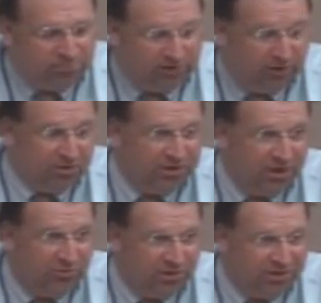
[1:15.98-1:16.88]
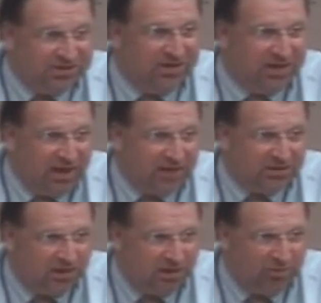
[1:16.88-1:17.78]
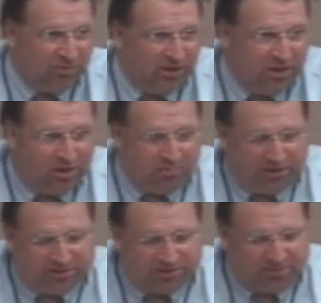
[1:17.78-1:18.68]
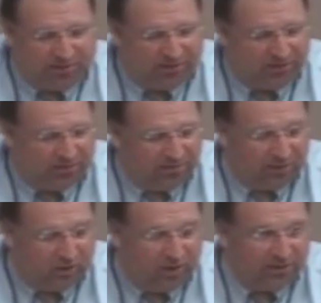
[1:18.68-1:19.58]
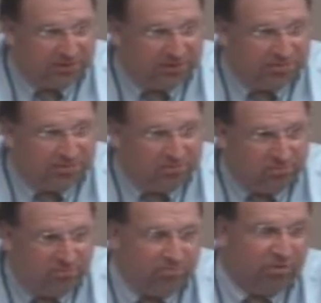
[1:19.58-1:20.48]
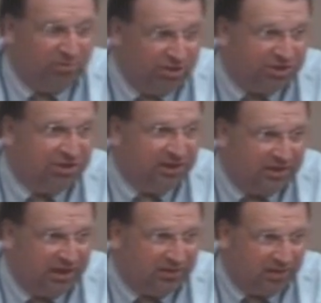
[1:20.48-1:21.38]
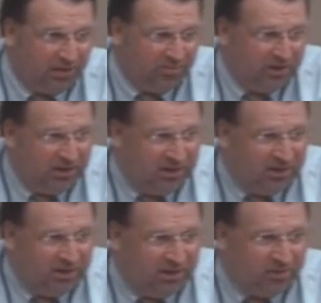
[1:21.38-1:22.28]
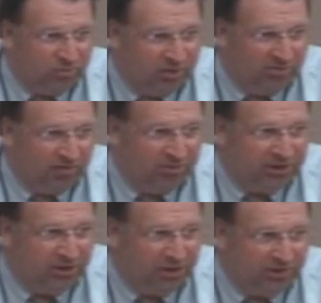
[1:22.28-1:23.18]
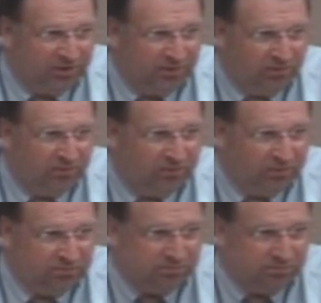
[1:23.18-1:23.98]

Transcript: negotiate with us at that time based upon the law's permission at that time, and each one of them declined to do so.